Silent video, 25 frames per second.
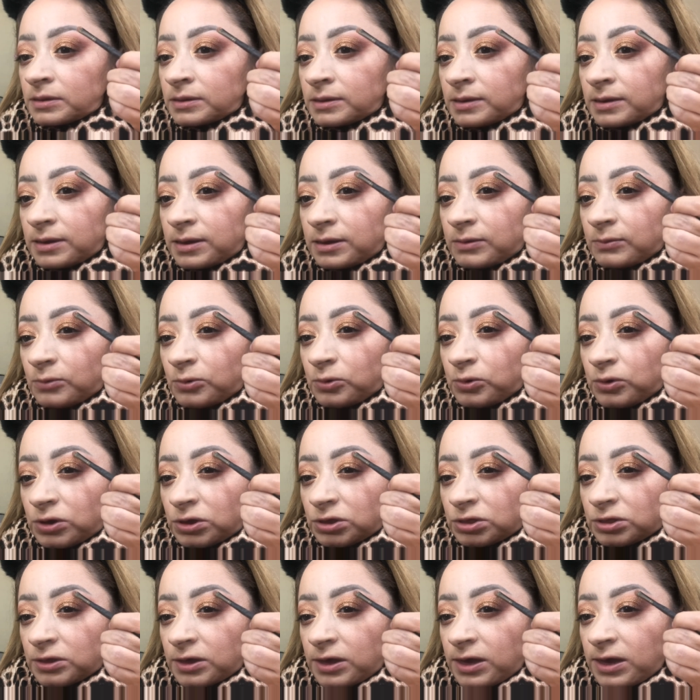I'm going
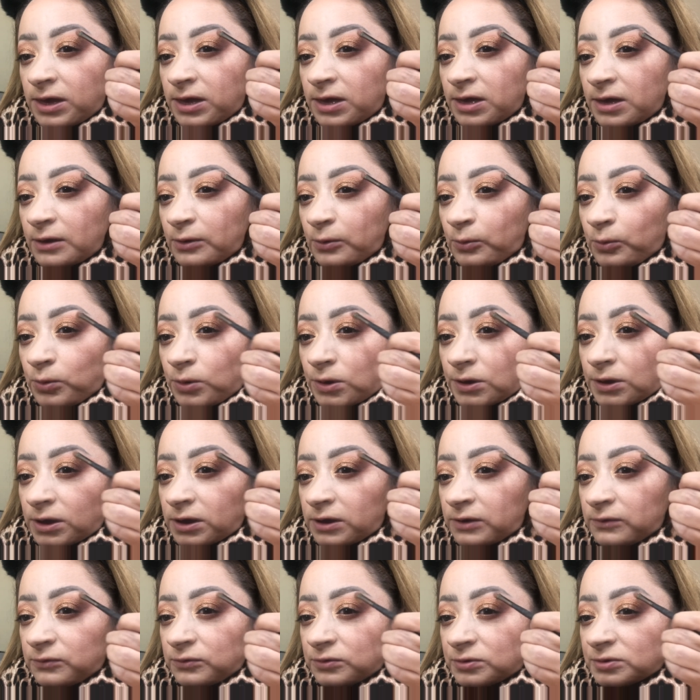to add
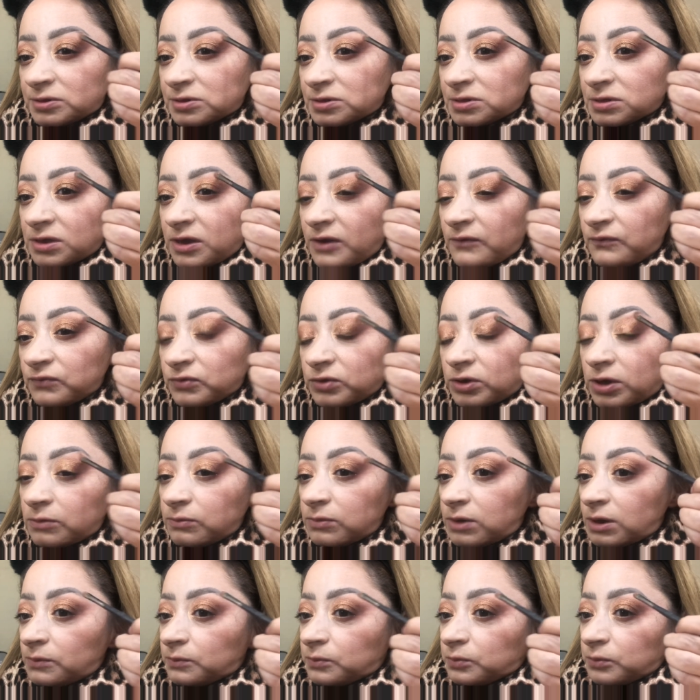whatever's left on
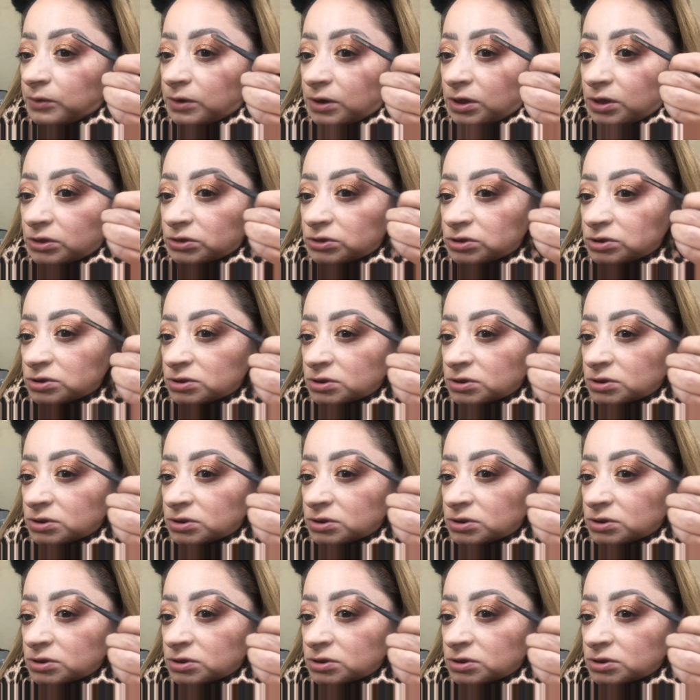my brush